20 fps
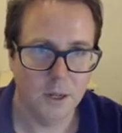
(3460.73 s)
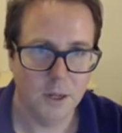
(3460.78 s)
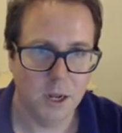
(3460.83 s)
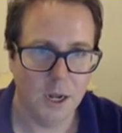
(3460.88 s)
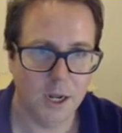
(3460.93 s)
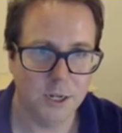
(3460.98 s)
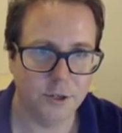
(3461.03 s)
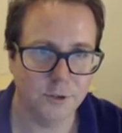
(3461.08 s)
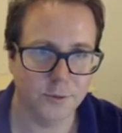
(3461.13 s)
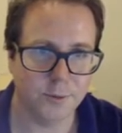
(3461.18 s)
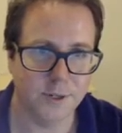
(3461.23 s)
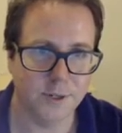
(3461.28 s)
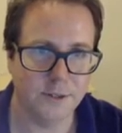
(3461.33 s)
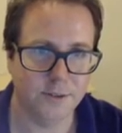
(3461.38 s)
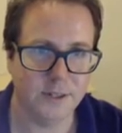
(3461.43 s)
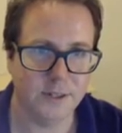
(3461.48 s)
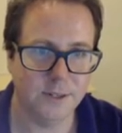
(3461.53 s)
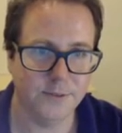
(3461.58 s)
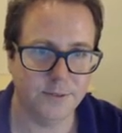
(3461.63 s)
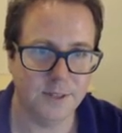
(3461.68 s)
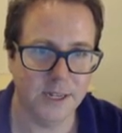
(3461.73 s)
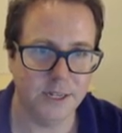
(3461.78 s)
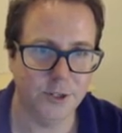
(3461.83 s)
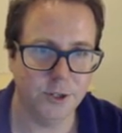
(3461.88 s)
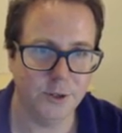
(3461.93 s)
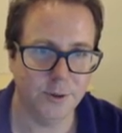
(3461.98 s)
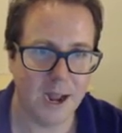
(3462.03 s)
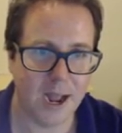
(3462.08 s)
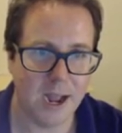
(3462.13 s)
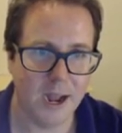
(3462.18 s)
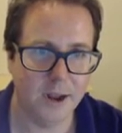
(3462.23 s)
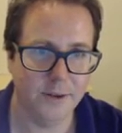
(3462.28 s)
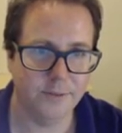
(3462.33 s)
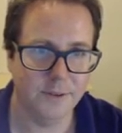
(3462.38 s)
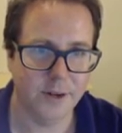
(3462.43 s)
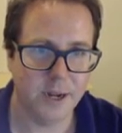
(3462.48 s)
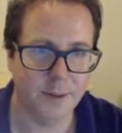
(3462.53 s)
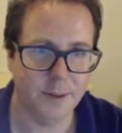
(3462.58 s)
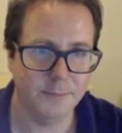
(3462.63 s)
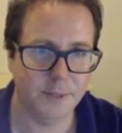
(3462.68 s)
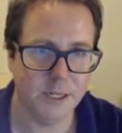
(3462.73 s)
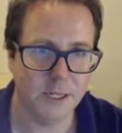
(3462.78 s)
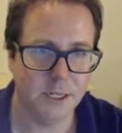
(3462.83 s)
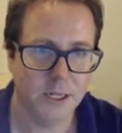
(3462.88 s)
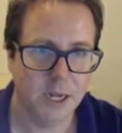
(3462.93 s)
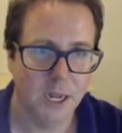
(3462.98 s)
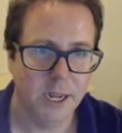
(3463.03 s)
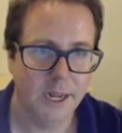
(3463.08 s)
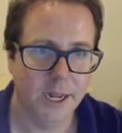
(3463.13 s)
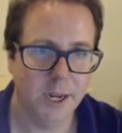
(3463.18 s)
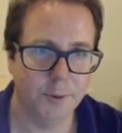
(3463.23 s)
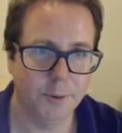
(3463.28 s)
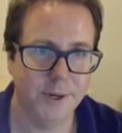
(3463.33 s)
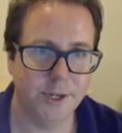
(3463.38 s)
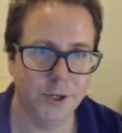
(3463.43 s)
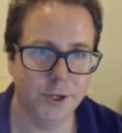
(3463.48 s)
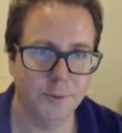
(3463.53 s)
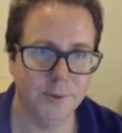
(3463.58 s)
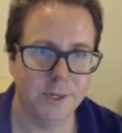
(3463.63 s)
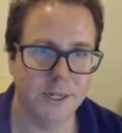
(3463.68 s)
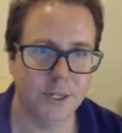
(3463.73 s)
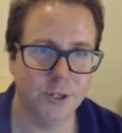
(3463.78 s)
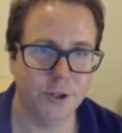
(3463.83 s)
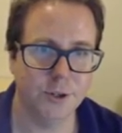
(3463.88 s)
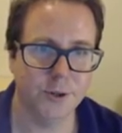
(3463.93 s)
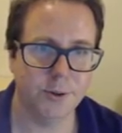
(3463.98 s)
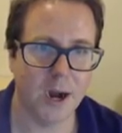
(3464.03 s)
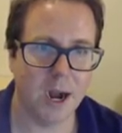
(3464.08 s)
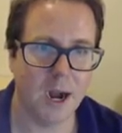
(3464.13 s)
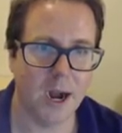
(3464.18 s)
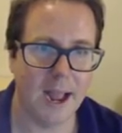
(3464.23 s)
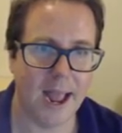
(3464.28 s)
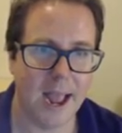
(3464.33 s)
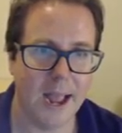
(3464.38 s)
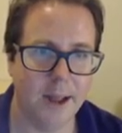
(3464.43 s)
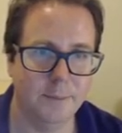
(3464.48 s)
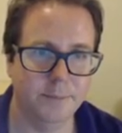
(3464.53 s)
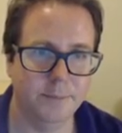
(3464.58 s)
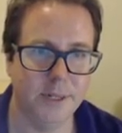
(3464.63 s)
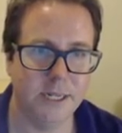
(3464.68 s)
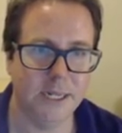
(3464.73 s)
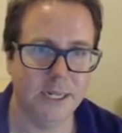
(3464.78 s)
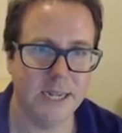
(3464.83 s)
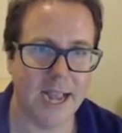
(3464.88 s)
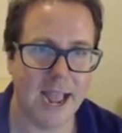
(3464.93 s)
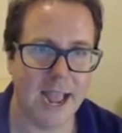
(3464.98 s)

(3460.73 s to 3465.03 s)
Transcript: I just want to see if they do have an MD. Here we do. We can do uh, MD